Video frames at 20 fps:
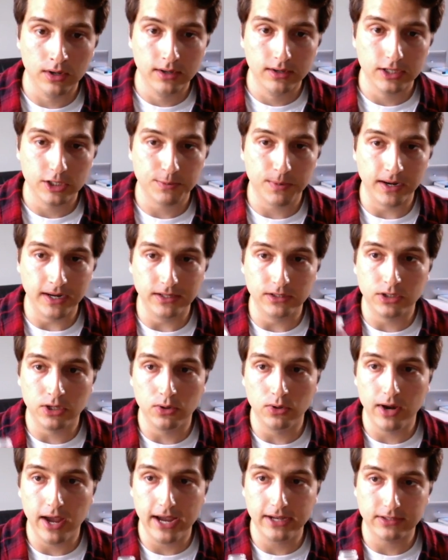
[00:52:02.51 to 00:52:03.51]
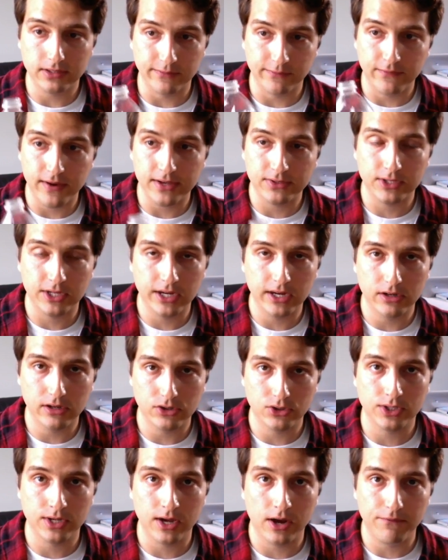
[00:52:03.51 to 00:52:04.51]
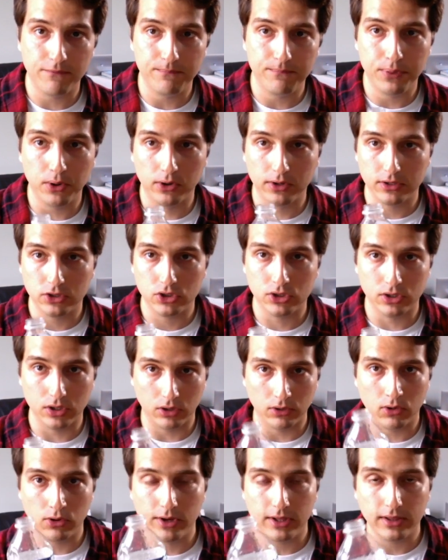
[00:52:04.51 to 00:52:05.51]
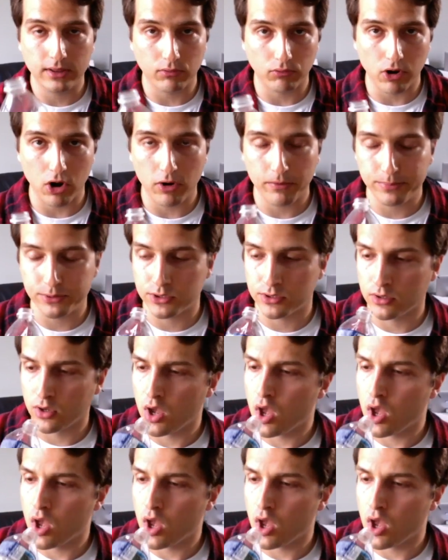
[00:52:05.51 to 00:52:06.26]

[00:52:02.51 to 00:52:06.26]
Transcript: spending two days investing in yourself, build learning the ropes,